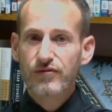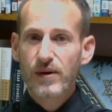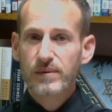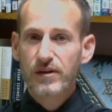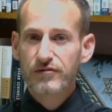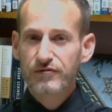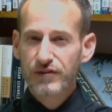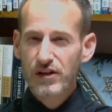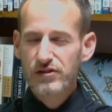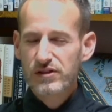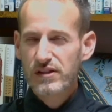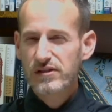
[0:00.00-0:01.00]
from the
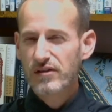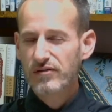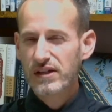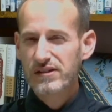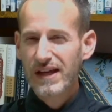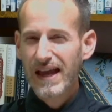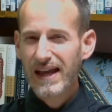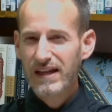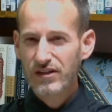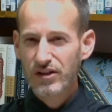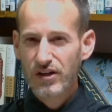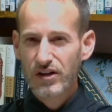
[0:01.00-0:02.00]
fierceness of his
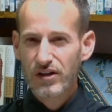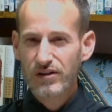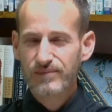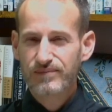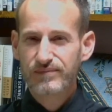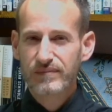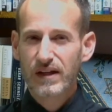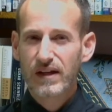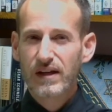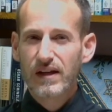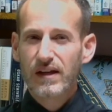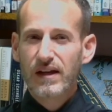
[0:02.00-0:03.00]
anger
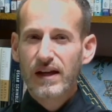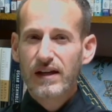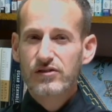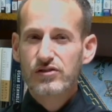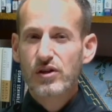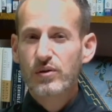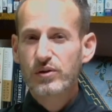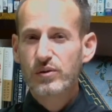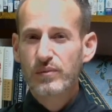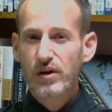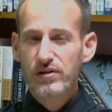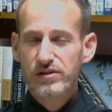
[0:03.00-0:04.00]
and show you
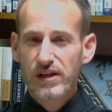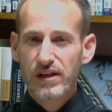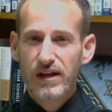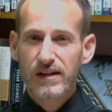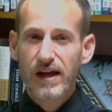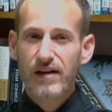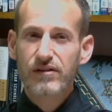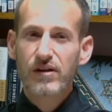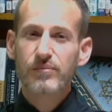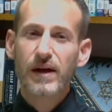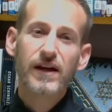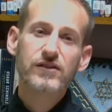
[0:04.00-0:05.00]
mercy and have
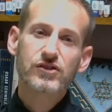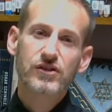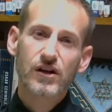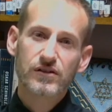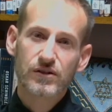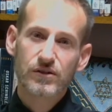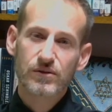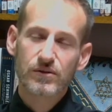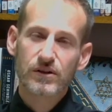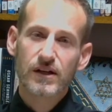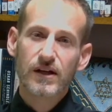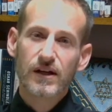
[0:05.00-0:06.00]
compassion on you
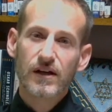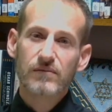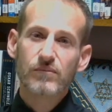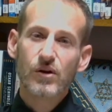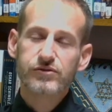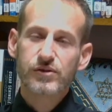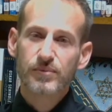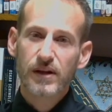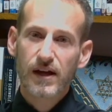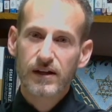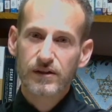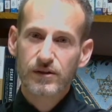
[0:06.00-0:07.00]
and
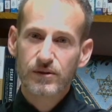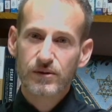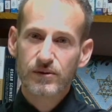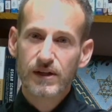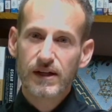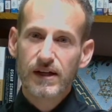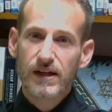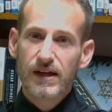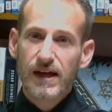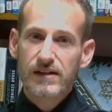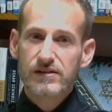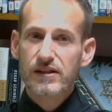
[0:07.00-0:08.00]
multiply you
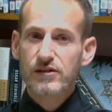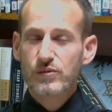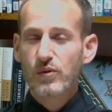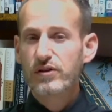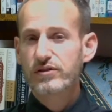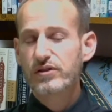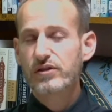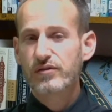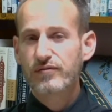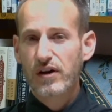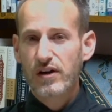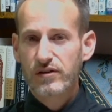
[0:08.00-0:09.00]
as he swore to your
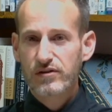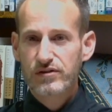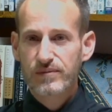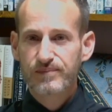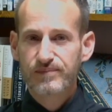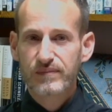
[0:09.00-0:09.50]
fathers."